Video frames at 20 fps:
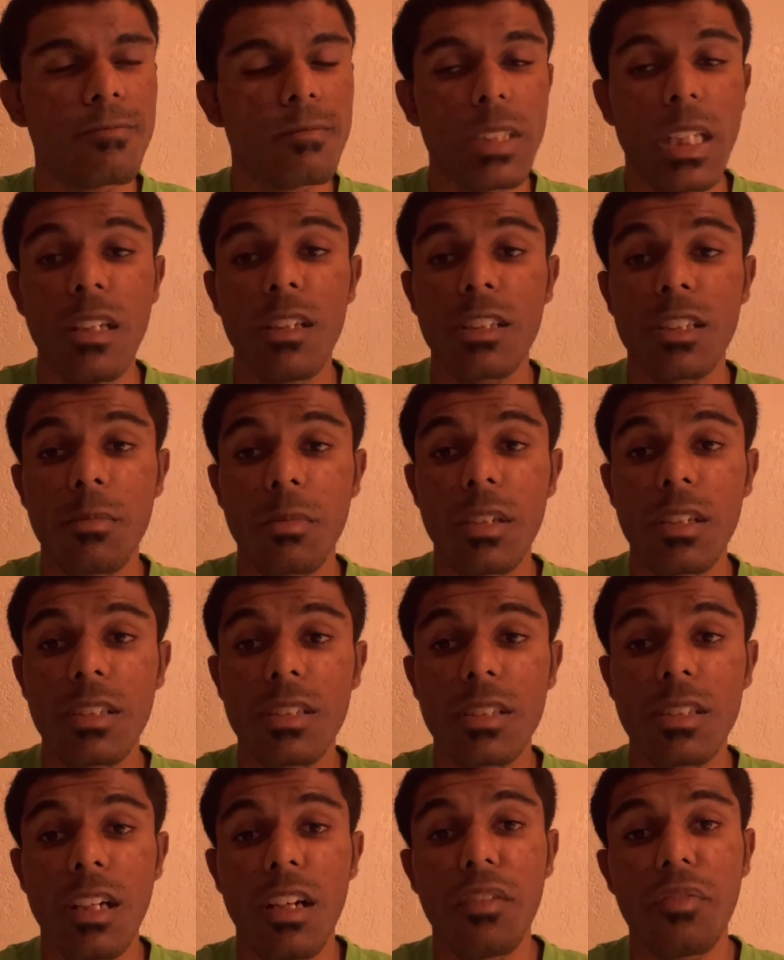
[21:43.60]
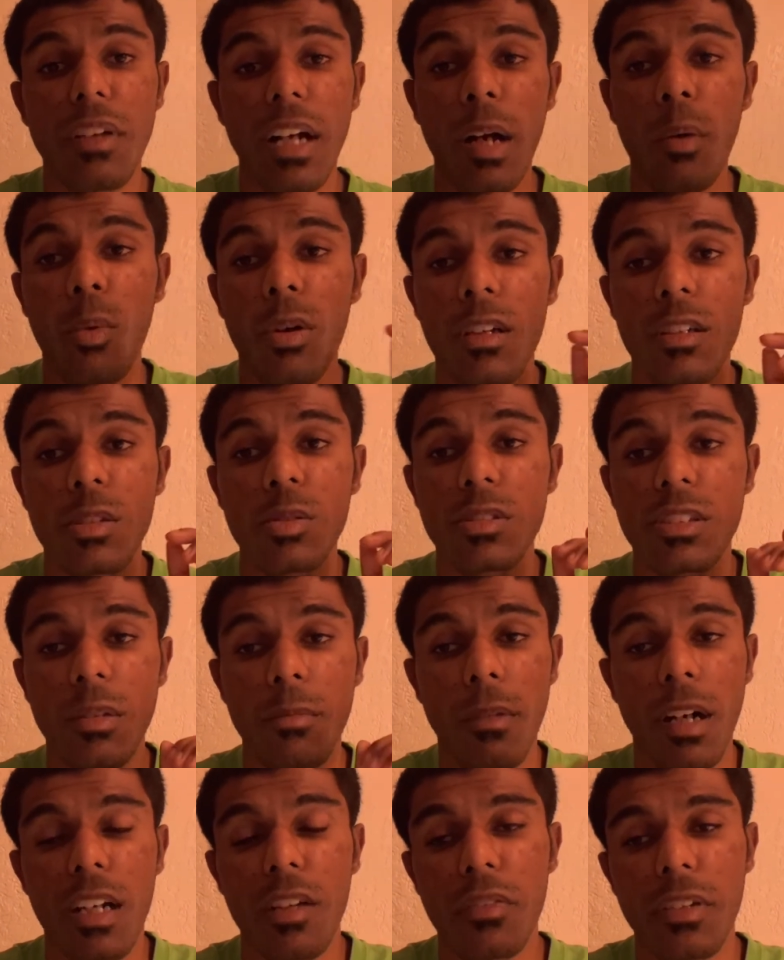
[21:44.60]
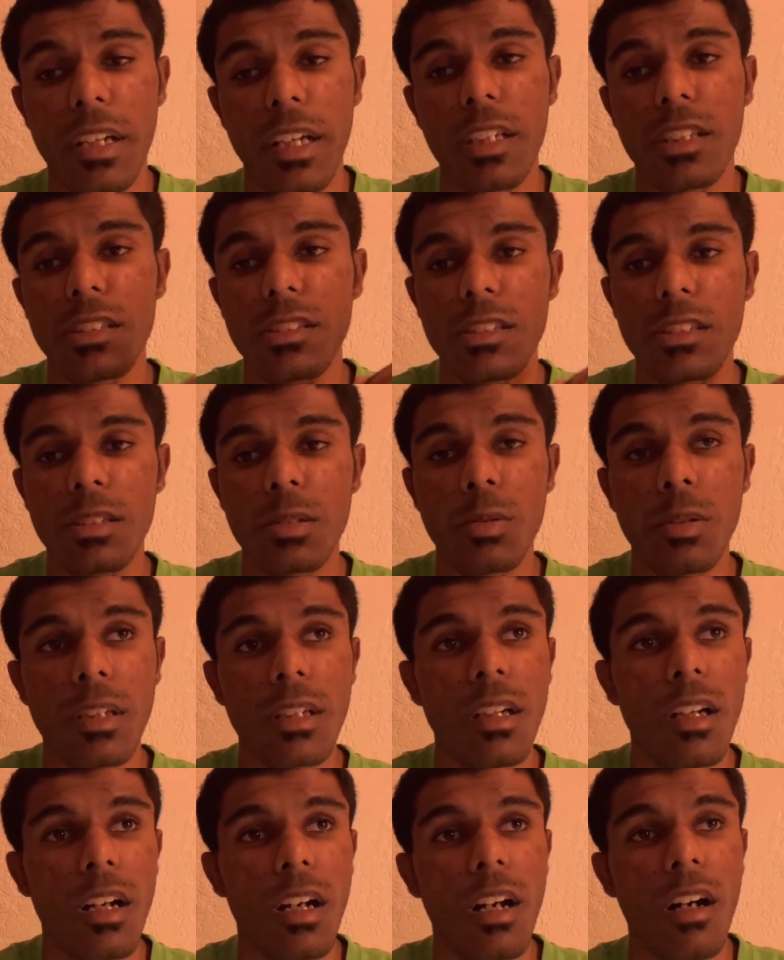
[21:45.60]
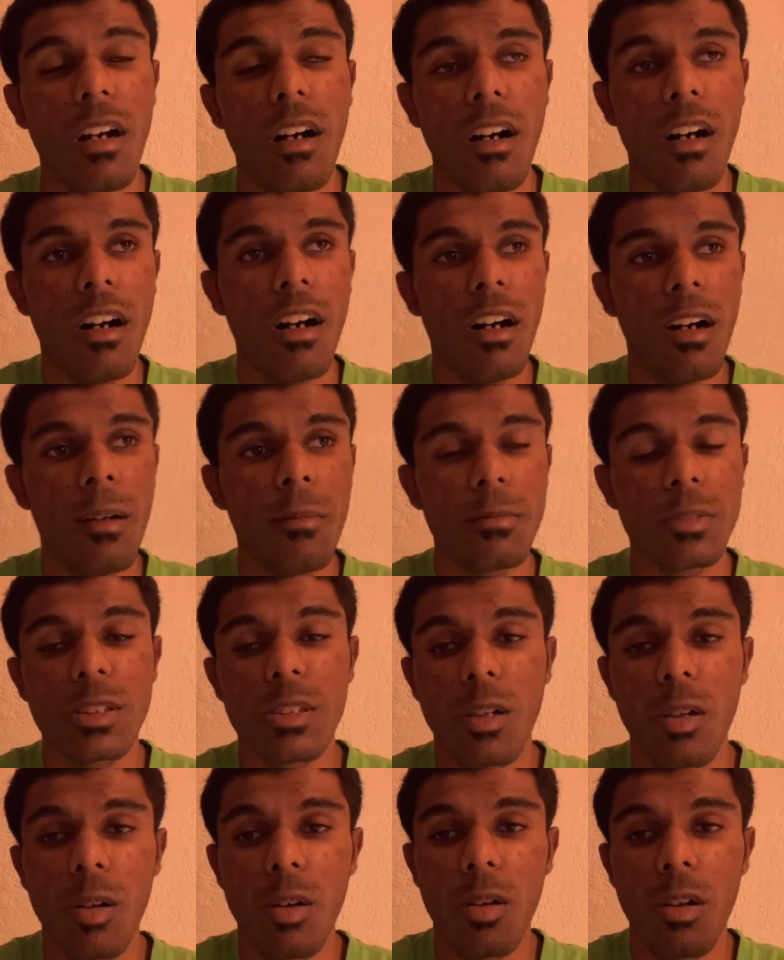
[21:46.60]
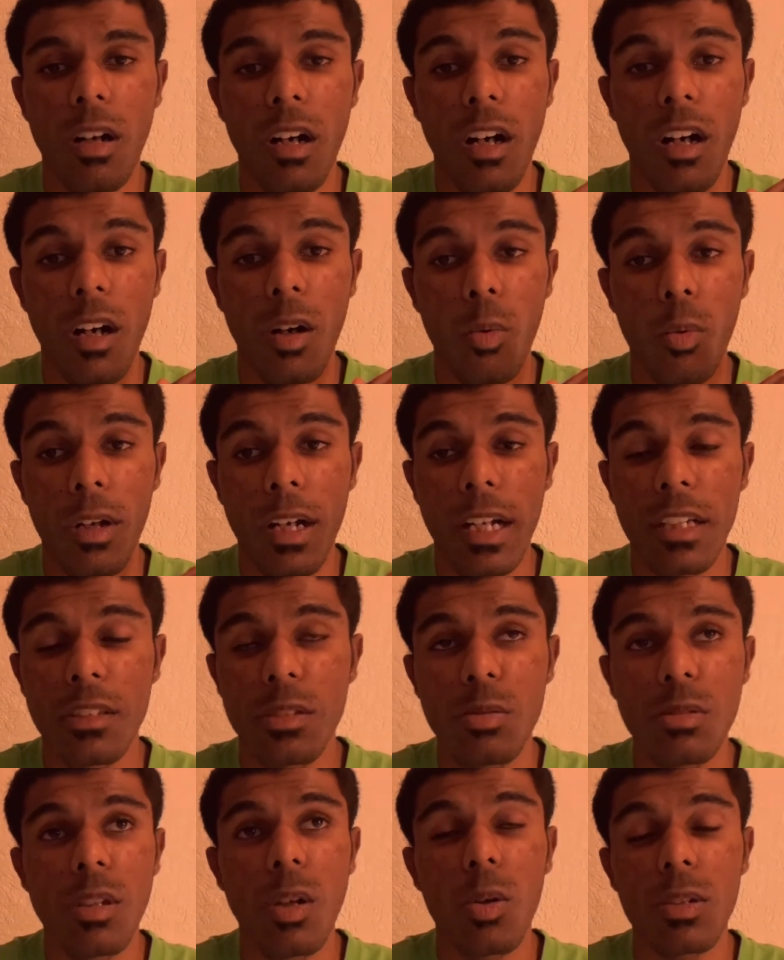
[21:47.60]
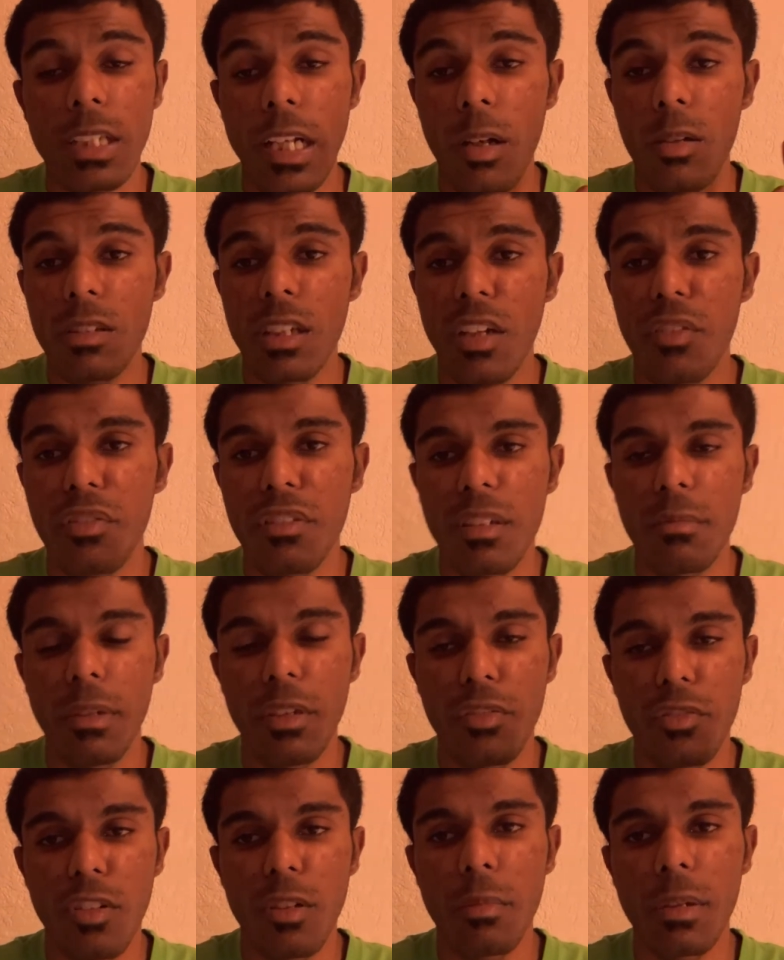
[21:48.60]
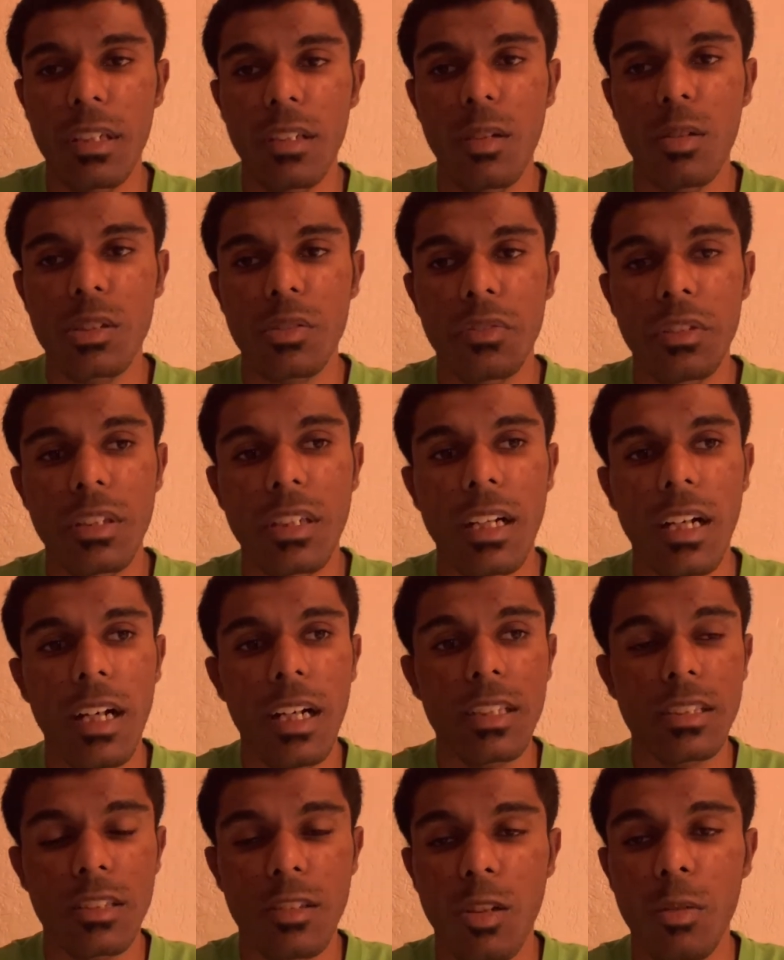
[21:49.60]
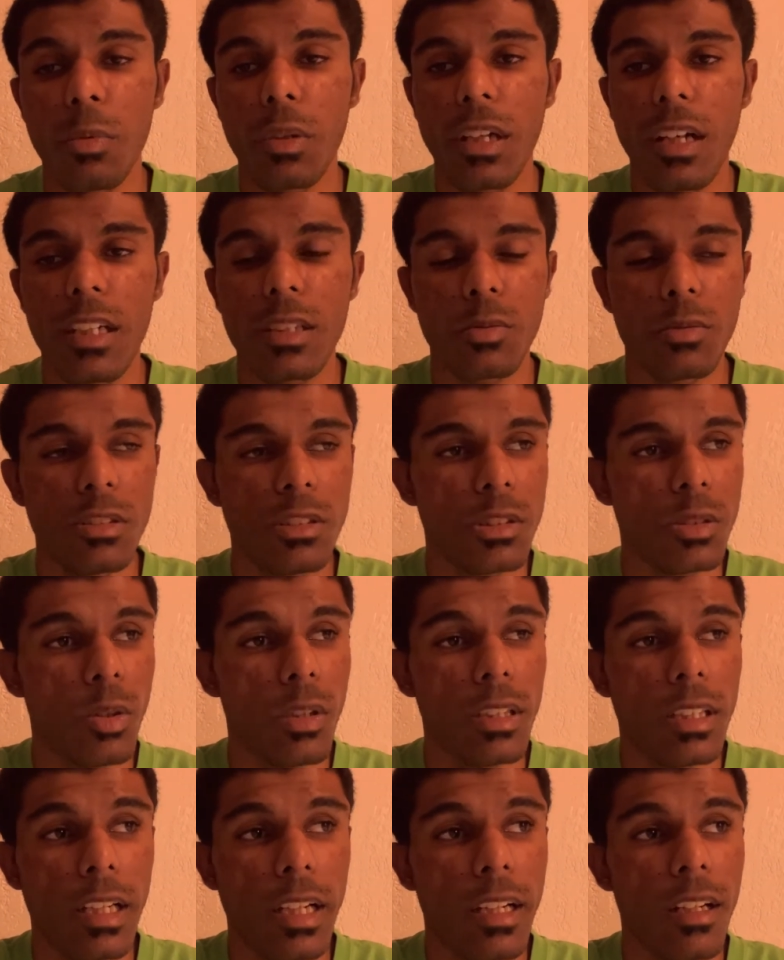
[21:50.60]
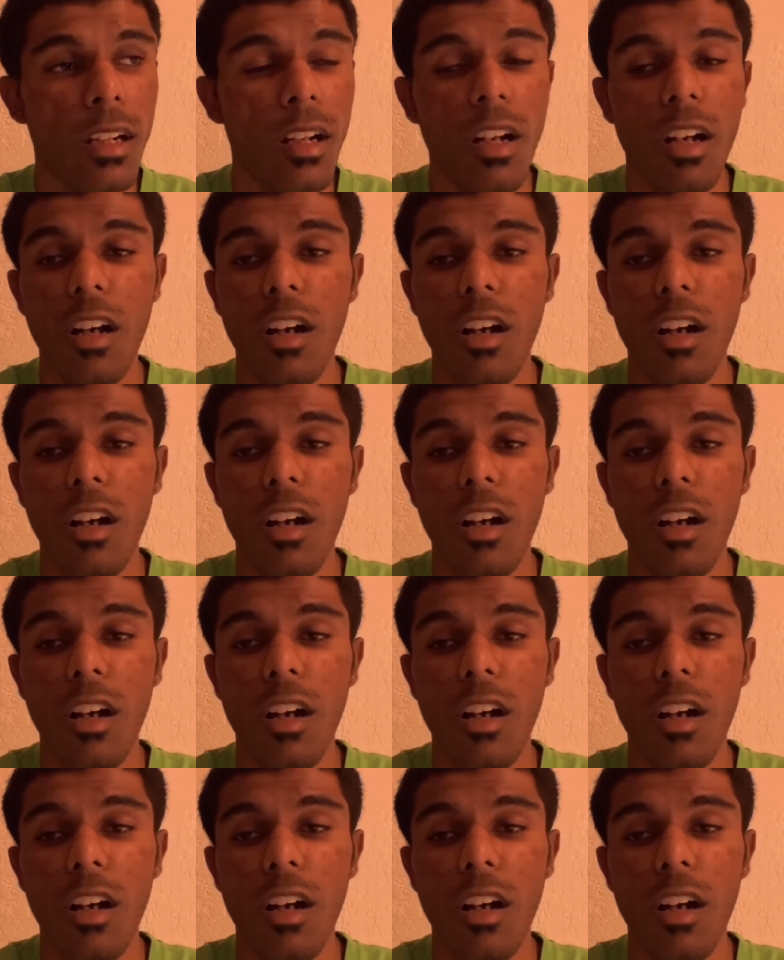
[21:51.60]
some good stuff. I want to do some modifications to it. So when I do those, I'll definitely be filming those for you guys, and hope you guys will enjoy that.